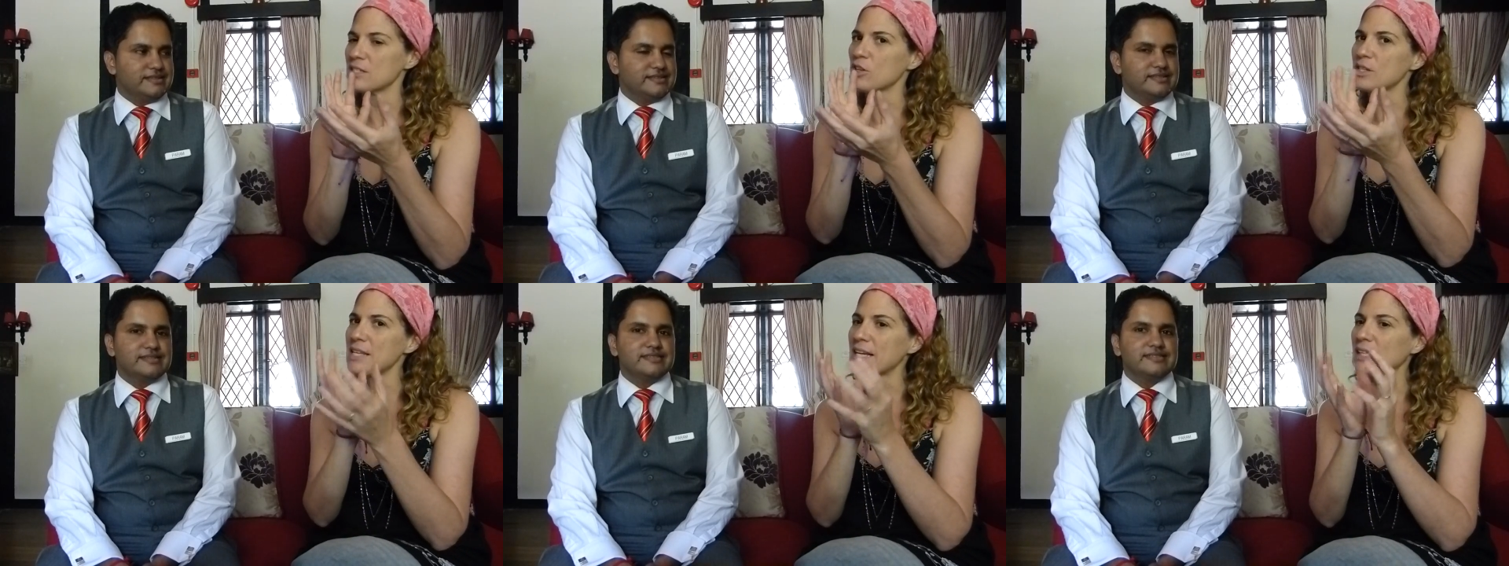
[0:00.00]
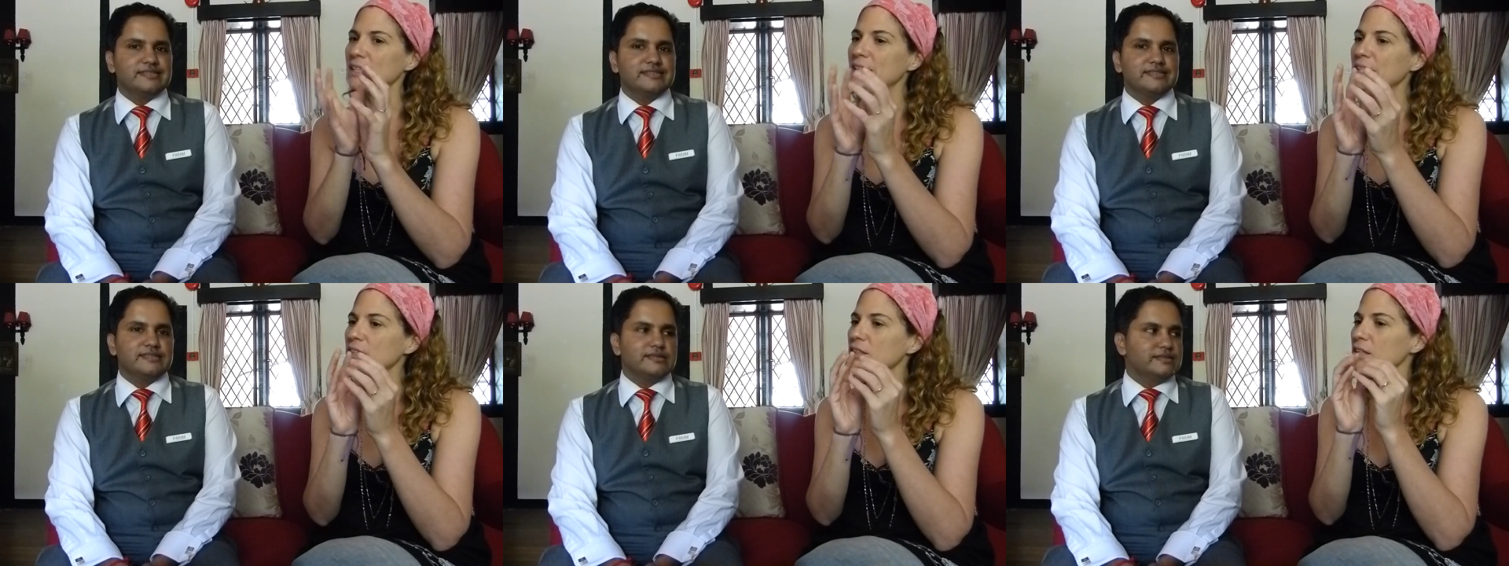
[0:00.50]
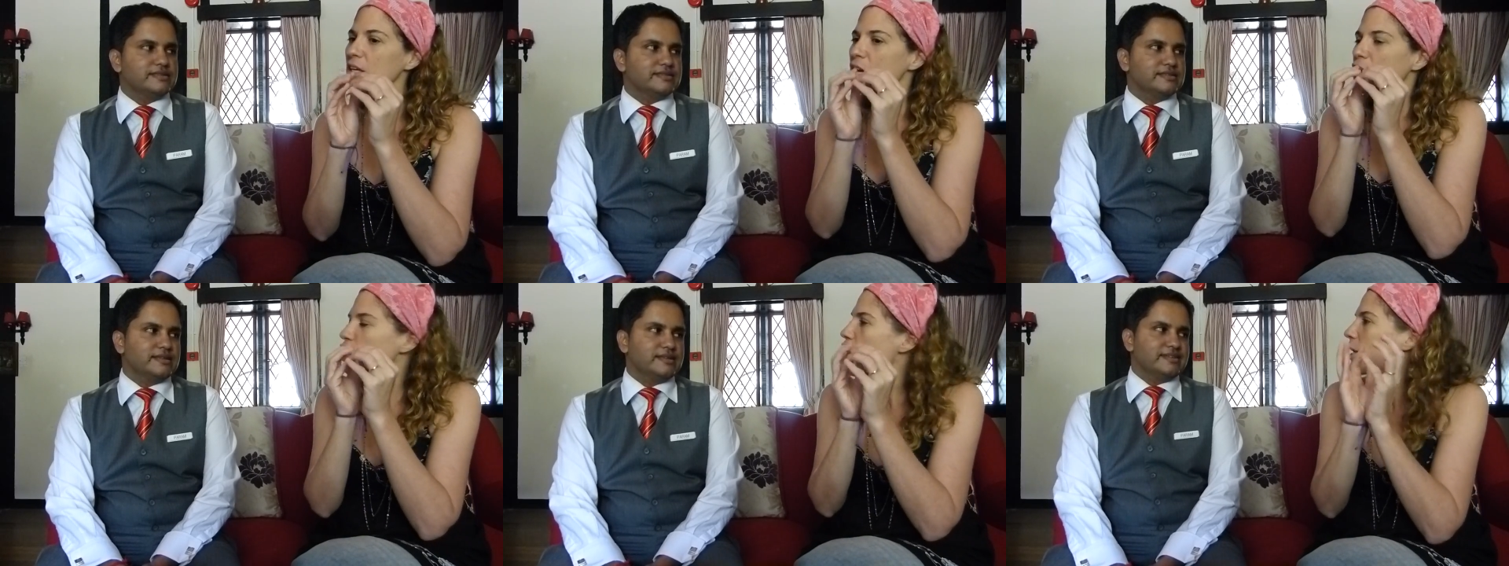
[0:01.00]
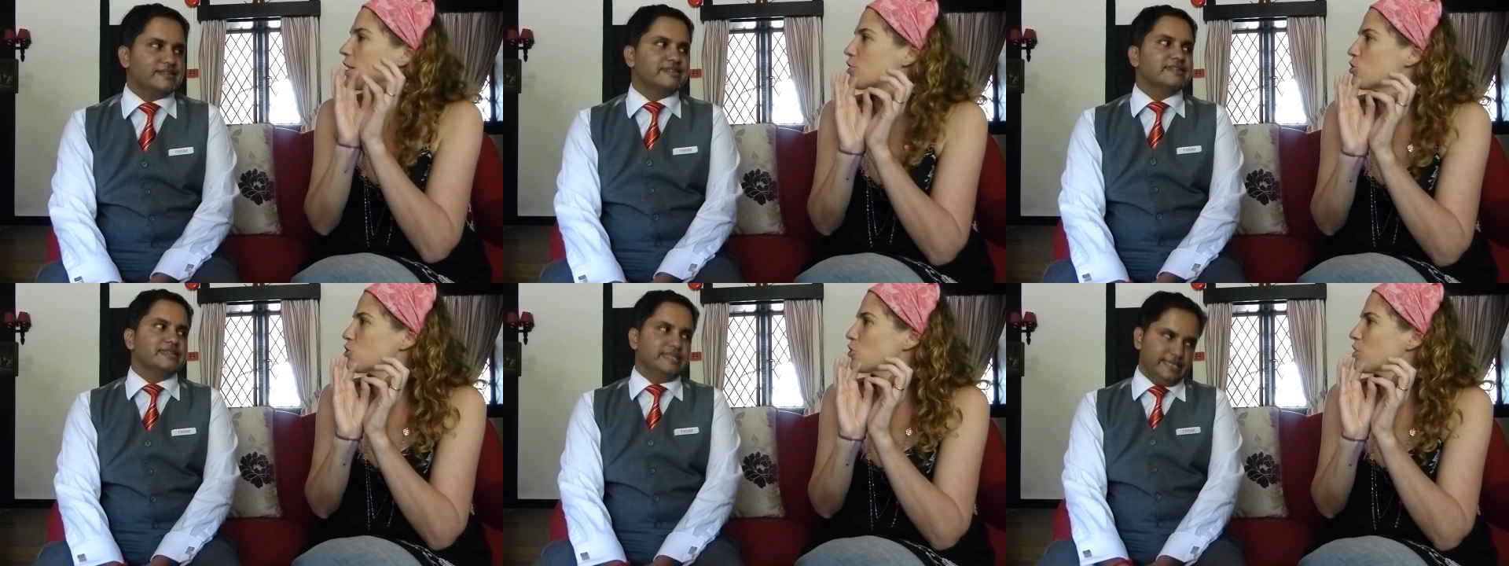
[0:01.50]
Speaker 1: it looks like a little
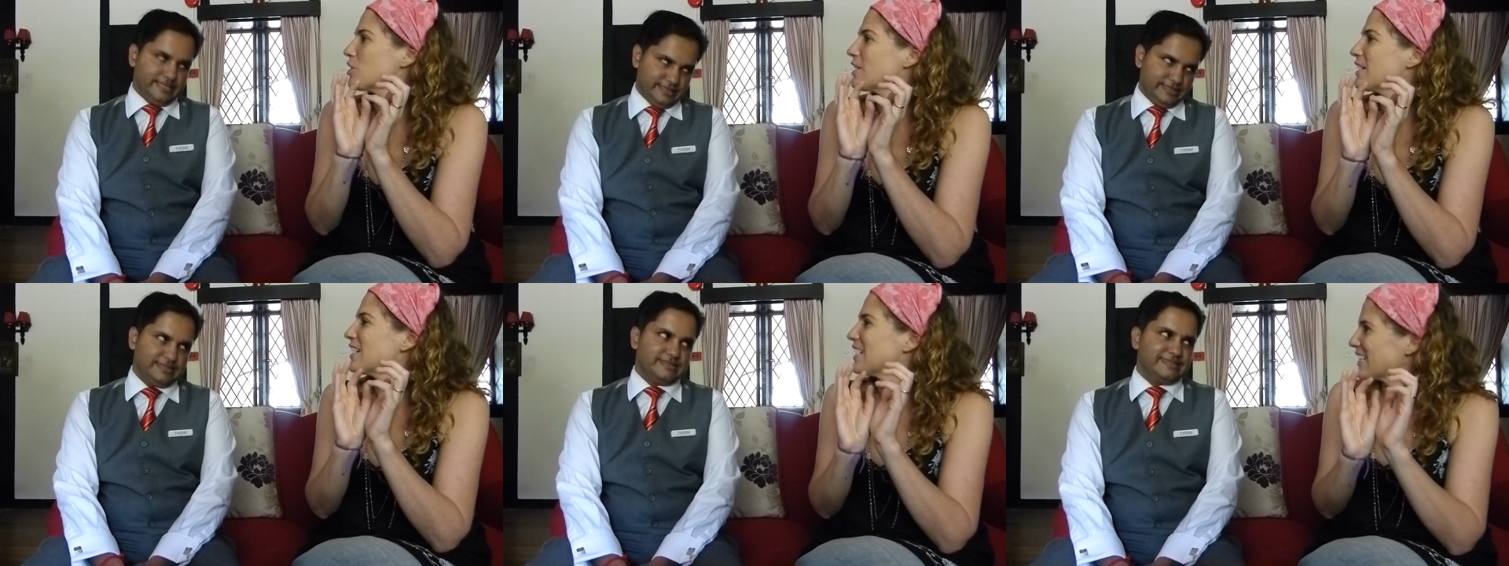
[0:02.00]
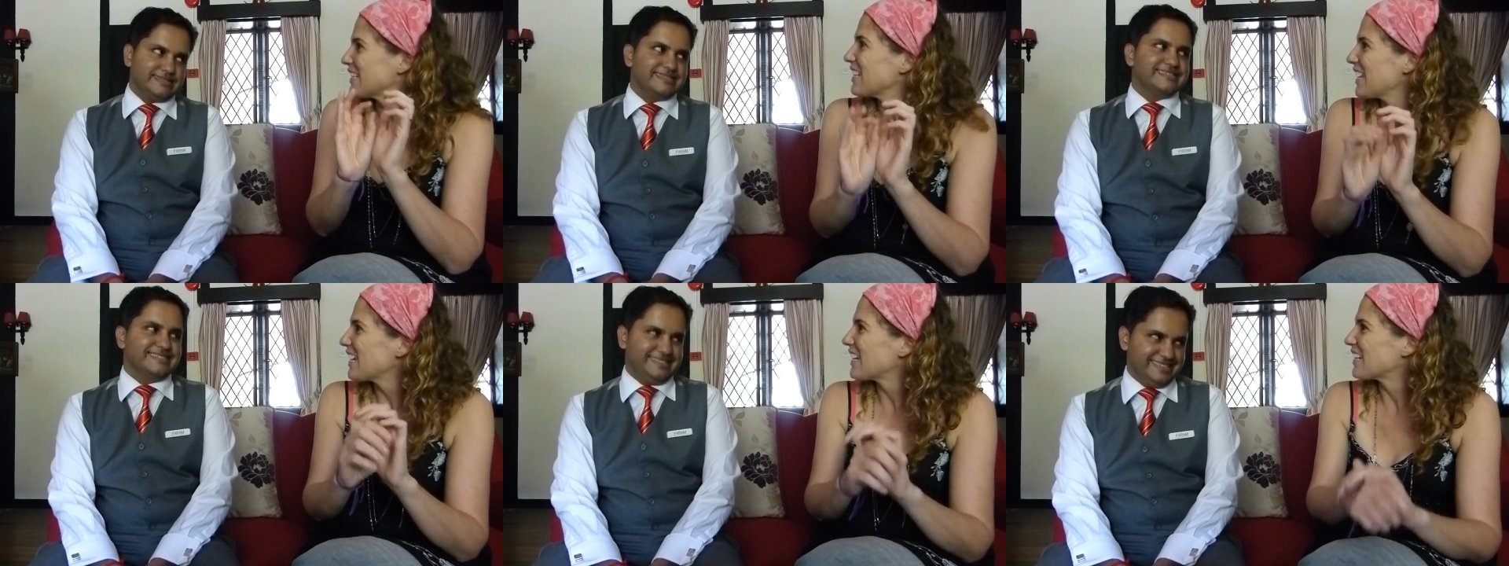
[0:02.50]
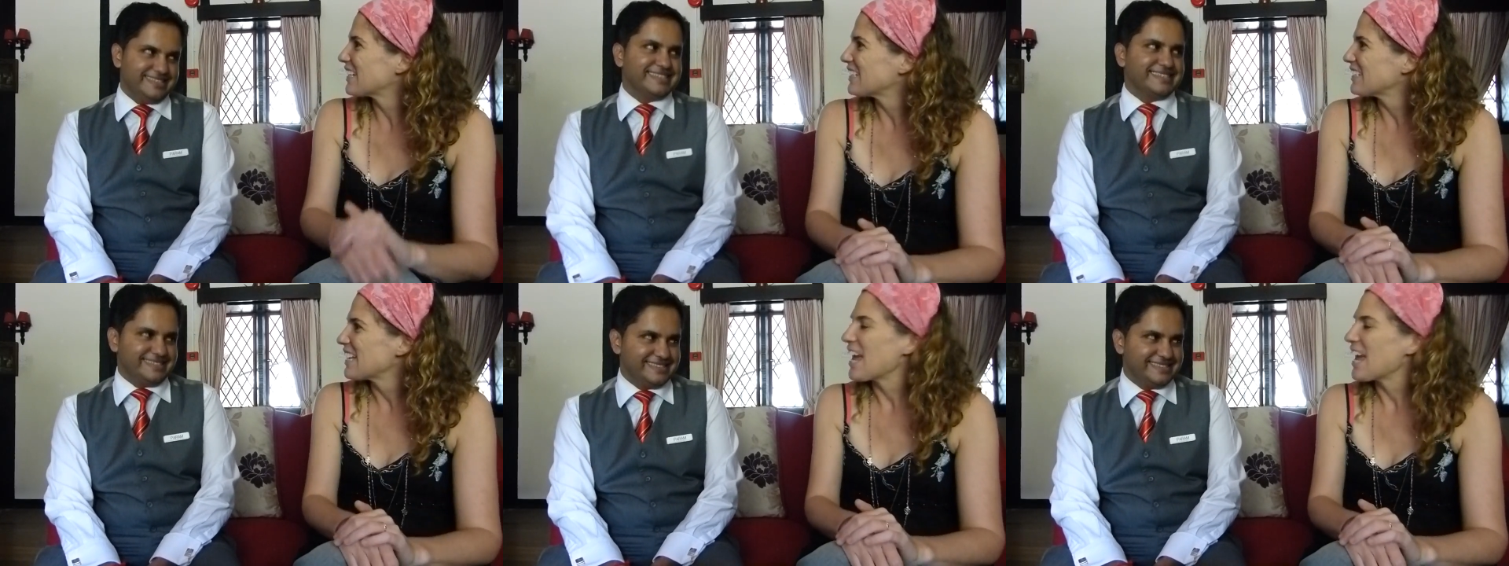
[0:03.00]
cottage. Yes. Yeah. yeah.